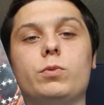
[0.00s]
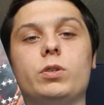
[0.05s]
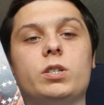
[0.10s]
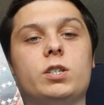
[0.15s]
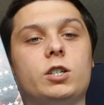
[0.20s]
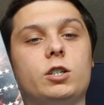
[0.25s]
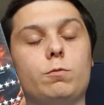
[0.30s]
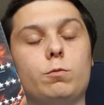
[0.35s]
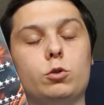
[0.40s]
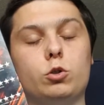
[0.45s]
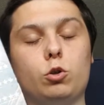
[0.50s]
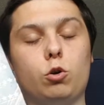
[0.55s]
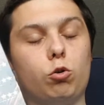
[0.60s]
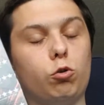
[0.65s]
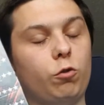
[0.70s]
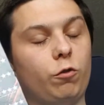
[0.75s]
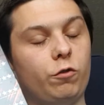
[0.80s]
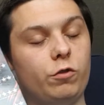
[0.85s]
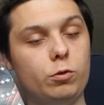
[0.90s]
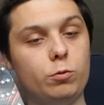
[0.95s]
The
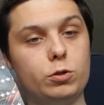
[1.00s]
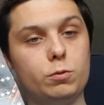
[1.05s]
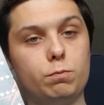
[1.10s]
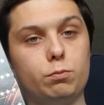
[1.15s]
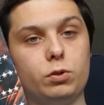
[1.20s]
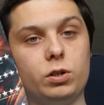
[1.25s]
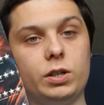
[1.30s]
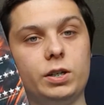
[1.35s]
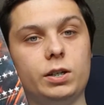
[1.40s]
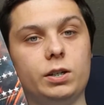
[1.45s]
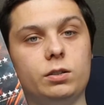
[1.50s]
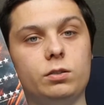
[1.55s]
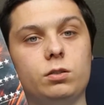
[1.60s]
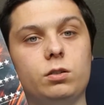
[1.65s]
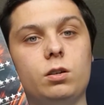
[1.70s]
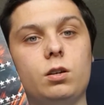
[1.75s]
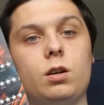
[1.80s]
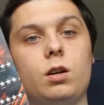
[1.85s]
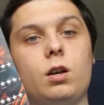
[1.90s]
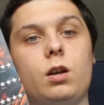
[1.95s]
cinematography was brilliant,
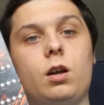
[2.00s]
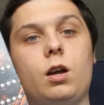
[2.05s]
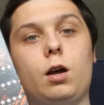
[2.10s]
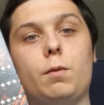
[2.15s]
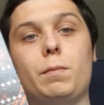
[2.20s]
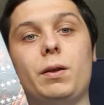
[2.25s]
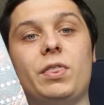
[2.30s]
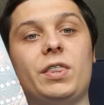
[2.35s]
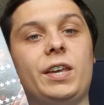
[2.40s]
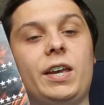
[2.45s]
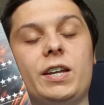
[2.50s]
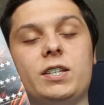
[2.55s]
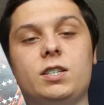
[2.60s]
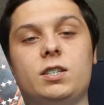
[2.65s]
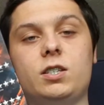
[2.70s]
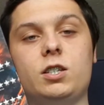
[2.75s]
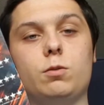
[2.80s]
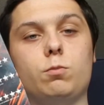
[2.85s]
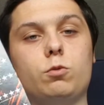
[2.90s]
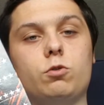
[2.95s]
and the
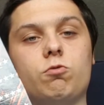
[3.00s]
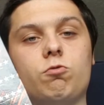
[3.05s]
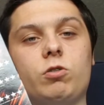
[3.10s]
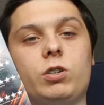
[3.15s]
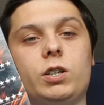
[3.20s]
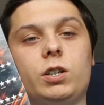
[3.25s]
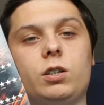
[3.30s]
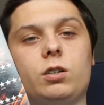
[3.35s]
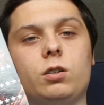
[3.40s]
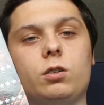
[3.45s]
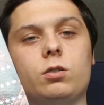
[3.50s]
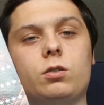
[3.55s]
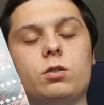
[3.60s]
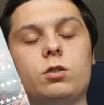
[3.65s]
editing was really good.